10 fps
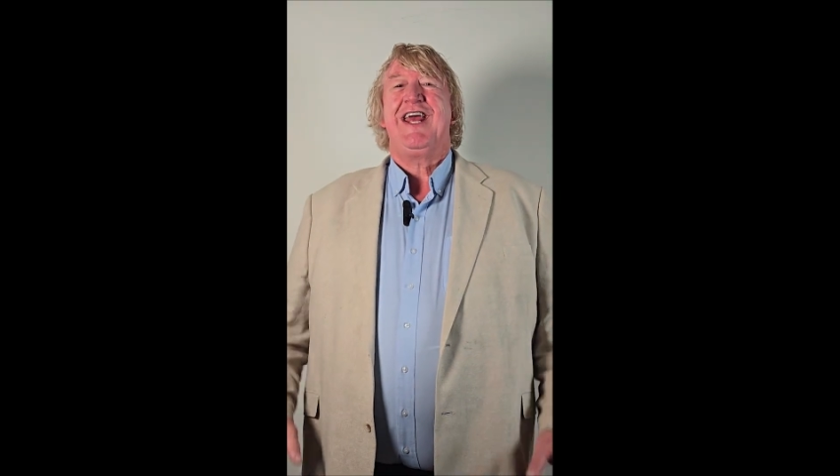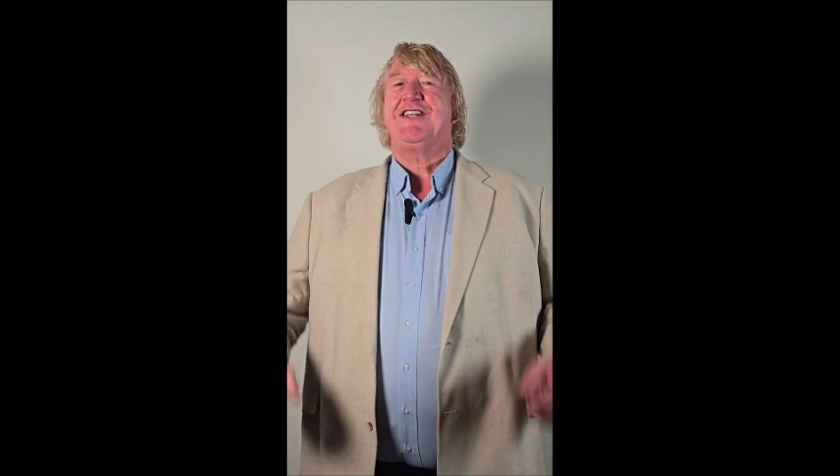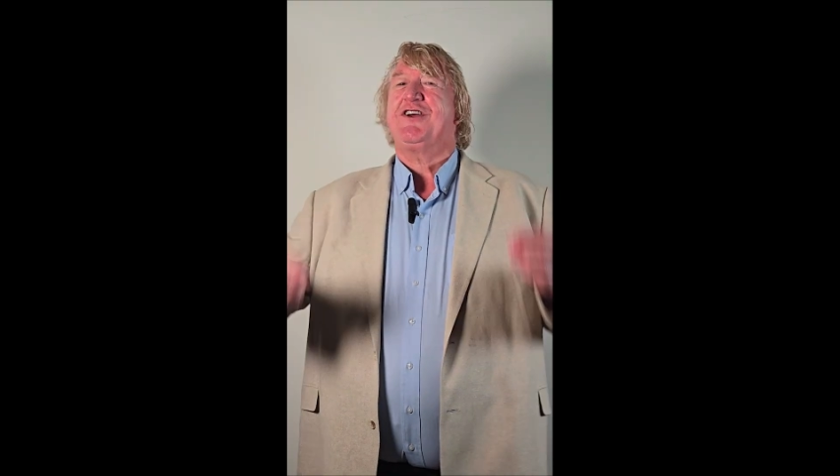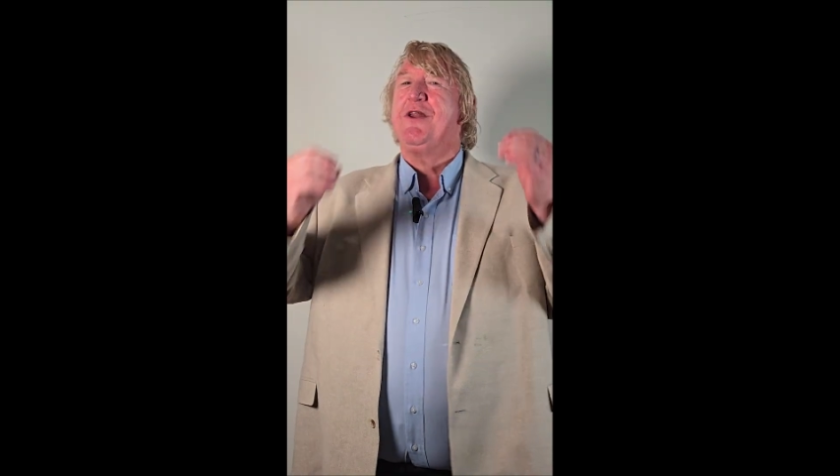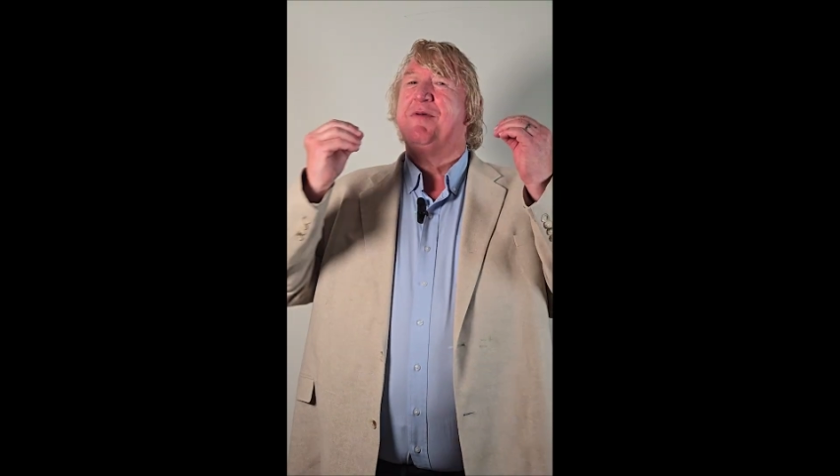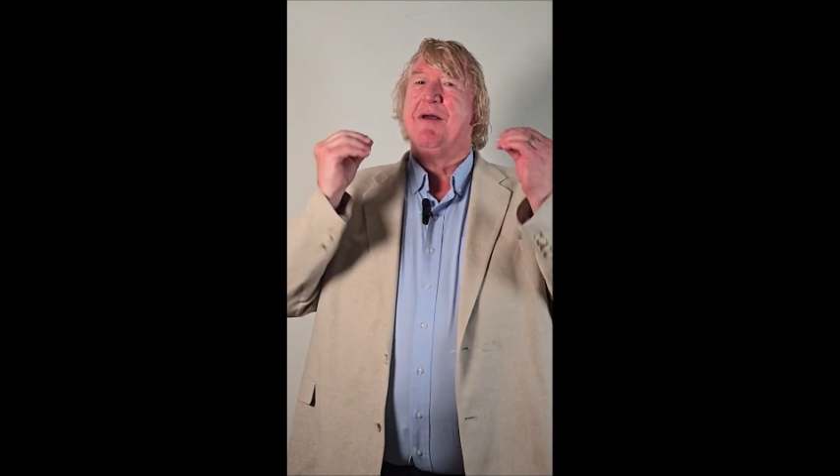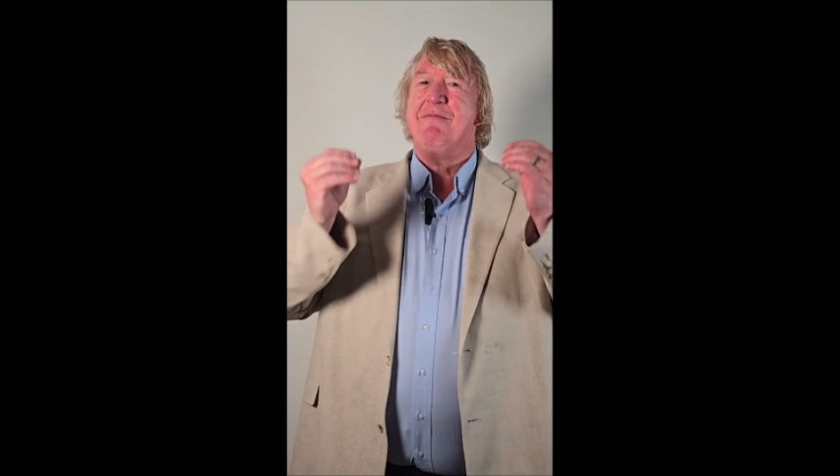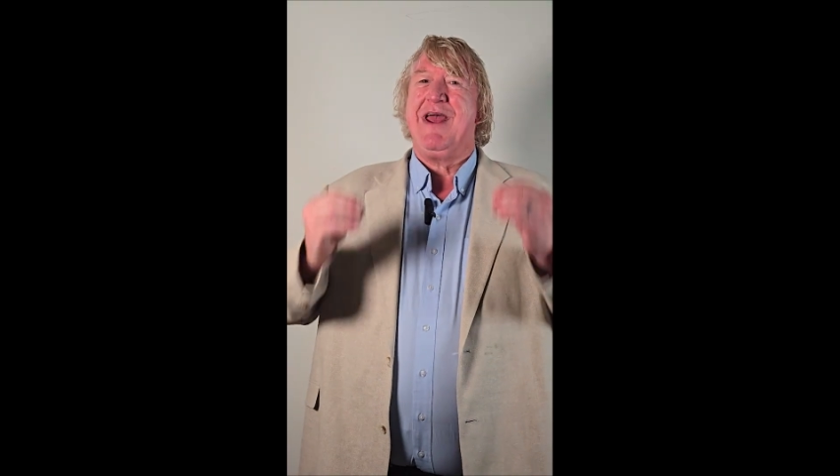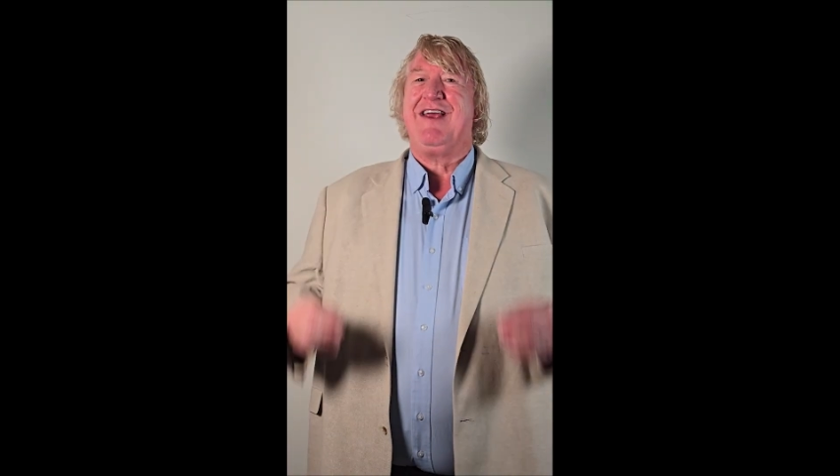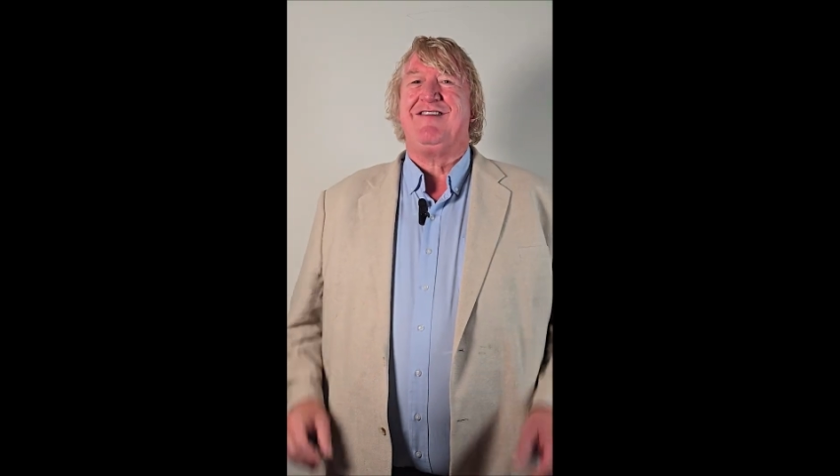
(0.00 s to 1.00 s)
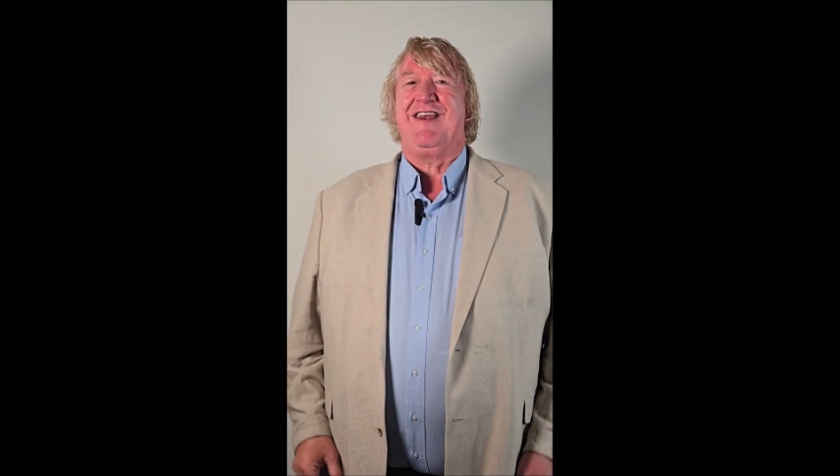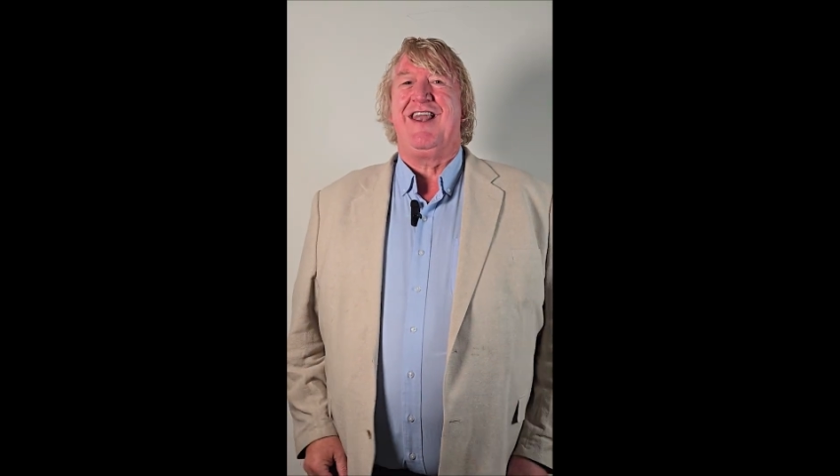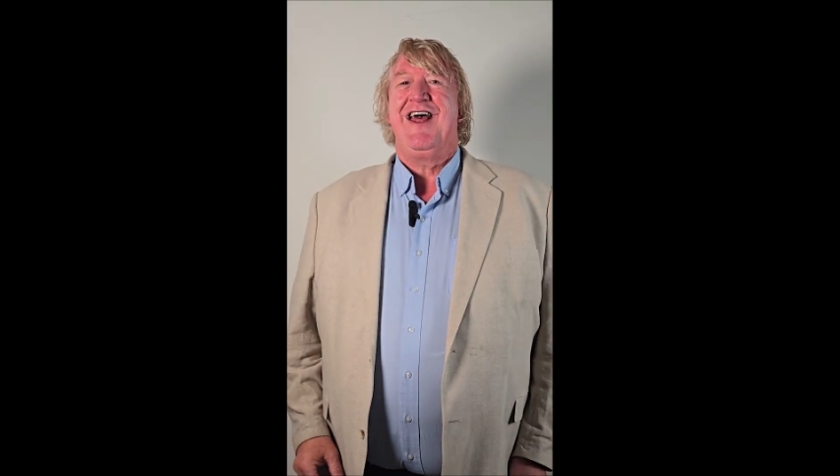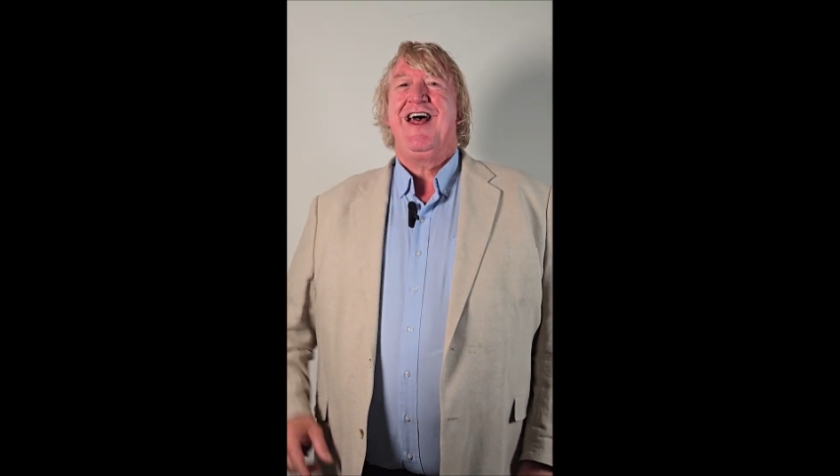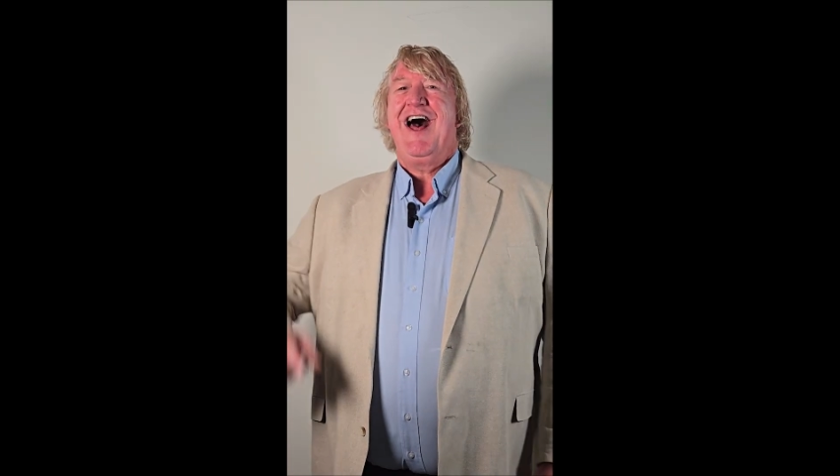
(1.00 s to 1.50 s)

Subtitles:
it's going to be amazing.